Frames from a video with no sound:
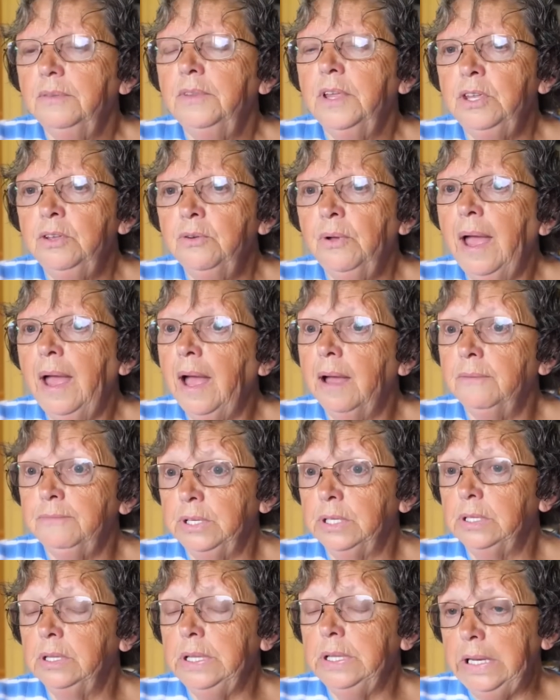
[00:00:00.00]
that you have
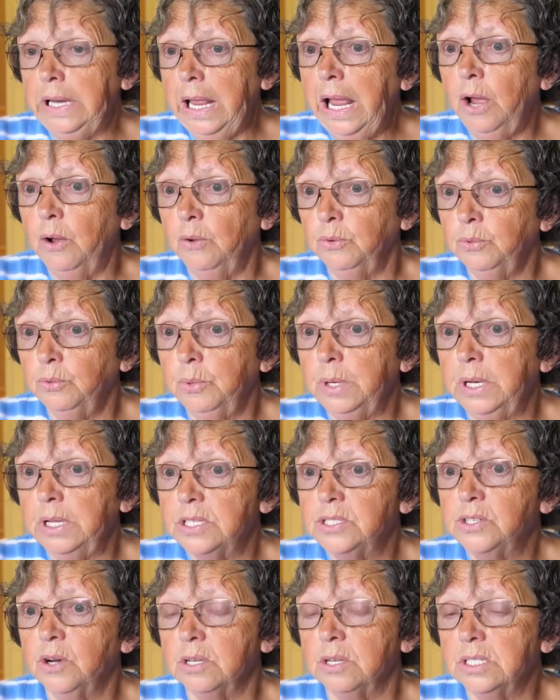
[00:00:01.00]
to clean out when
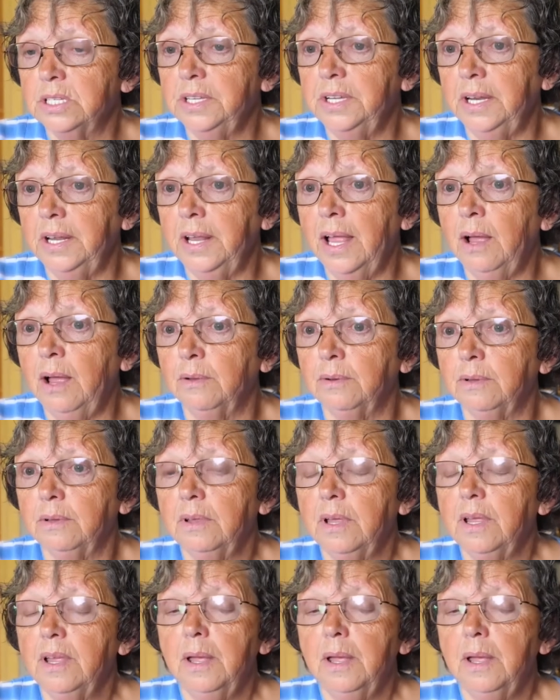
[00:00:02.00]
it starts cleaning out.